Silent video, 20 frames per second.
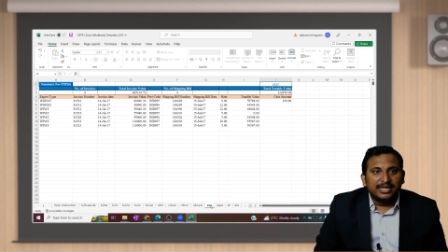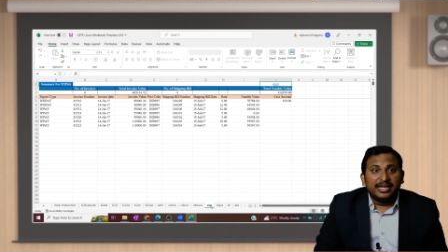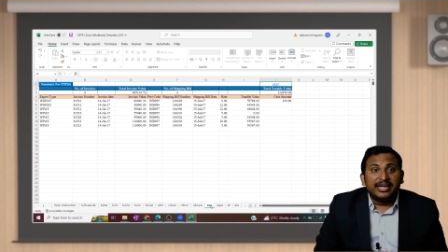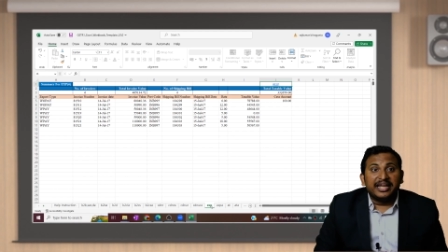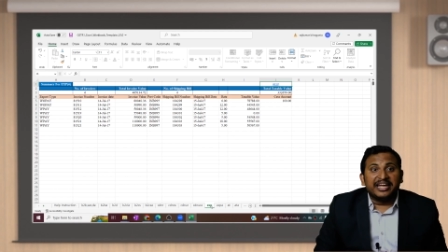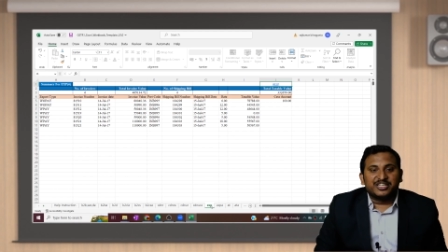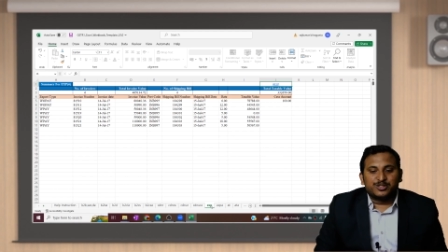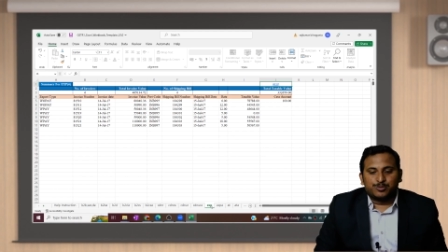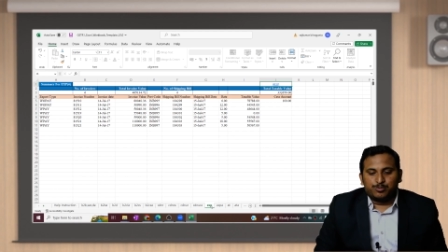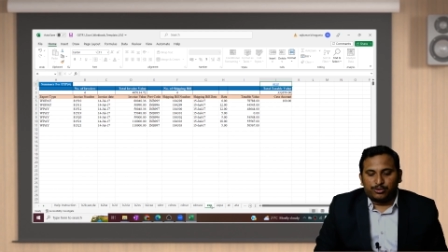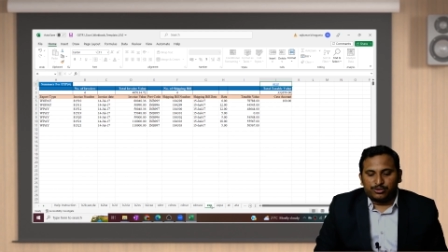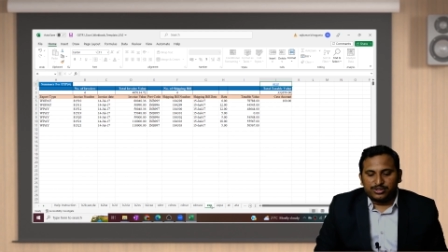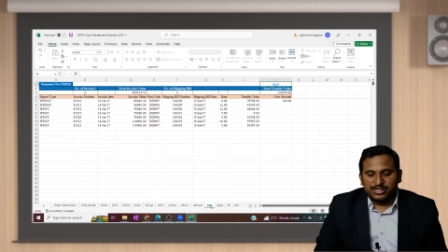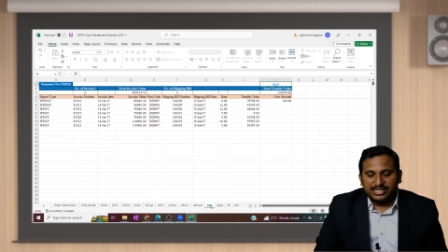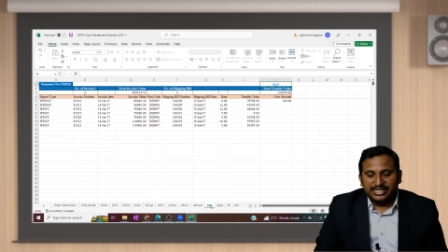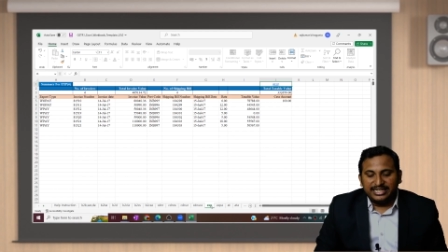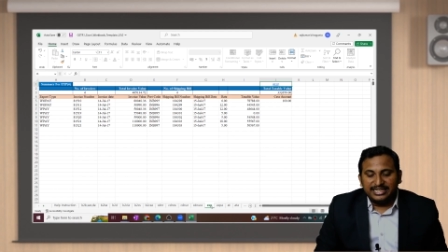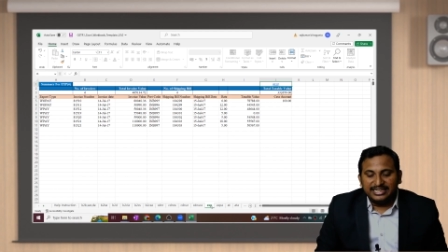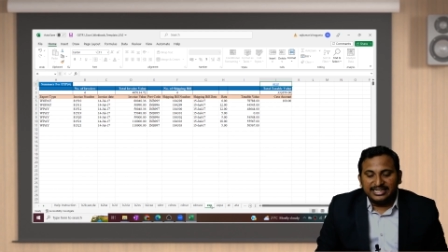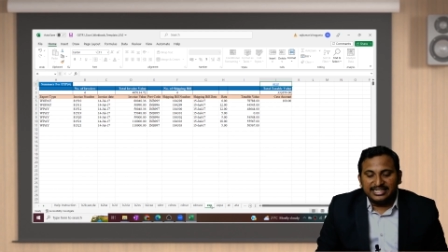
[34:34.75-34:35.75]
Exports.
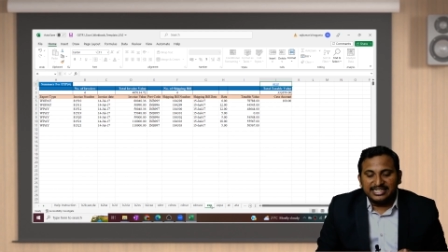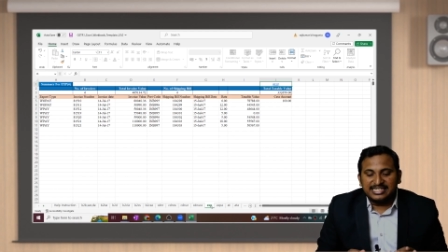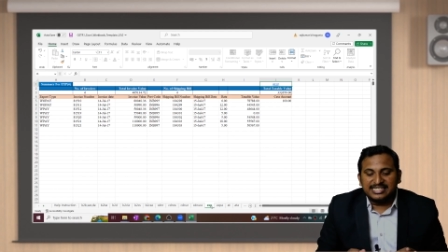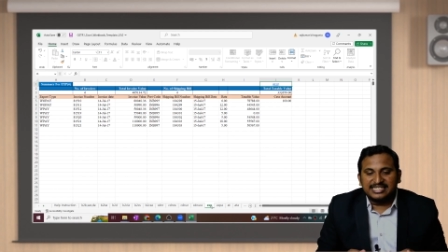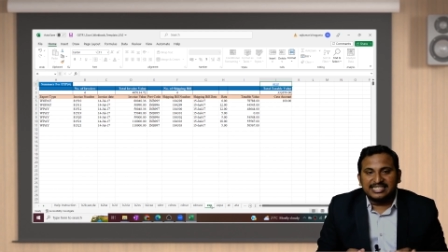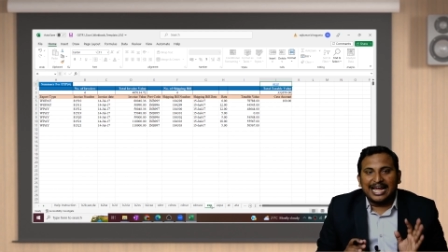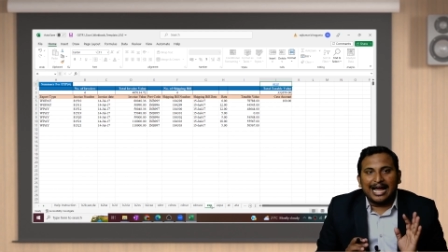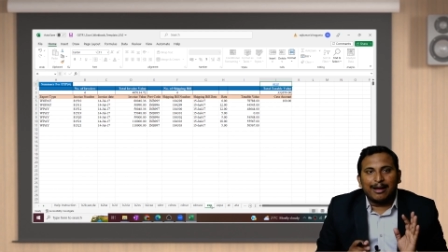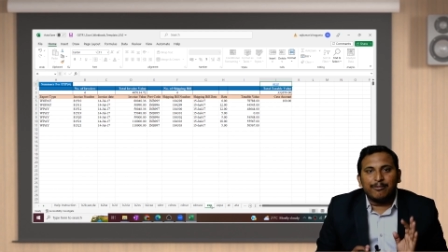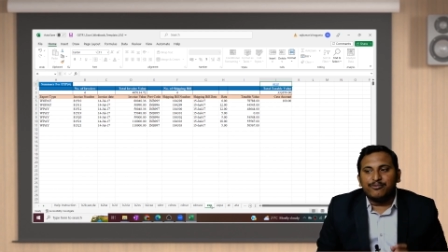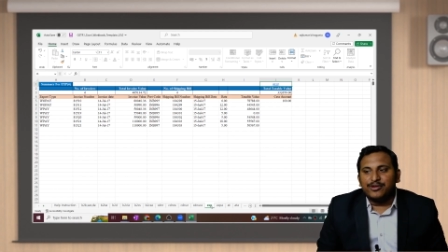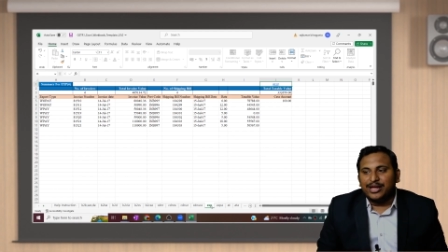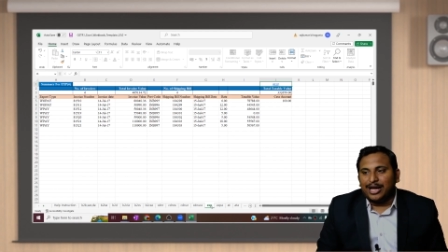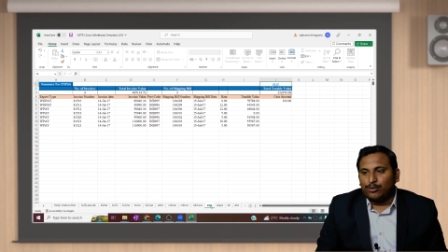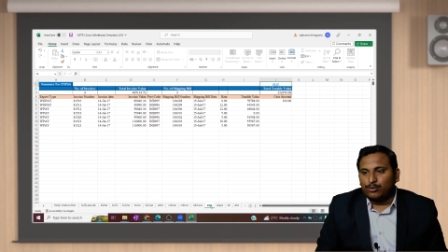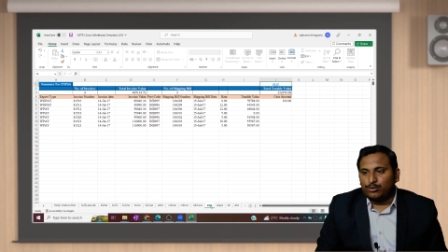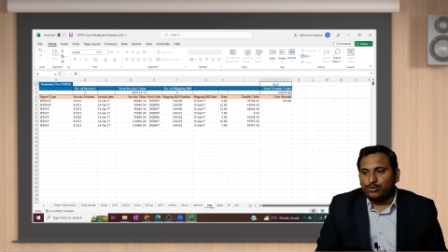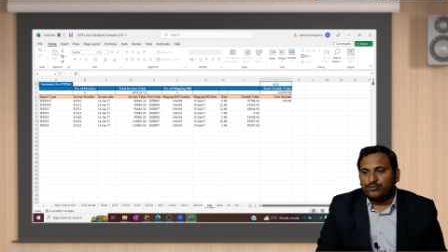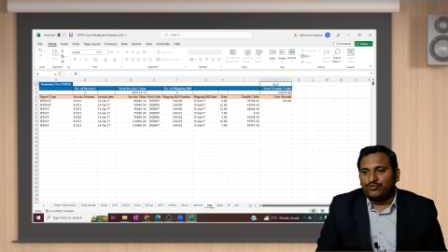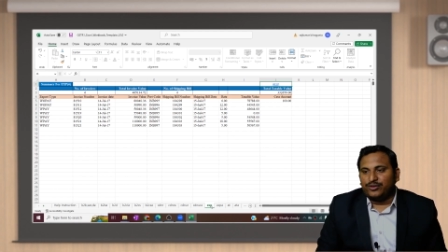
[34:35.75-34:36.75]
In this tab we have
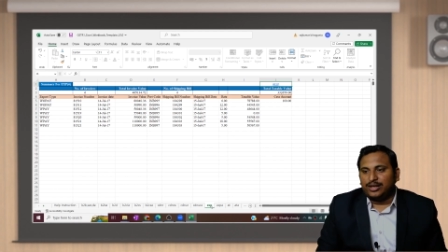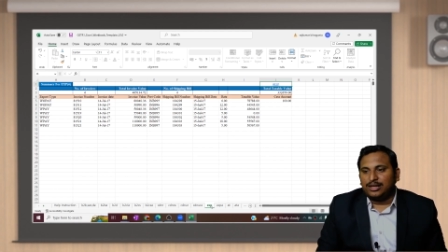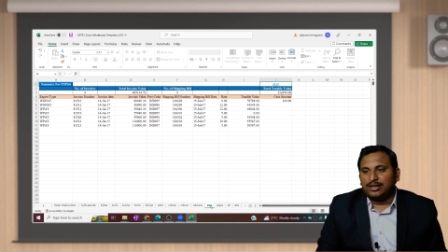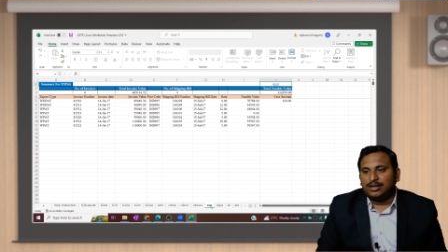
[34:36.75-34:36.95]
to fill.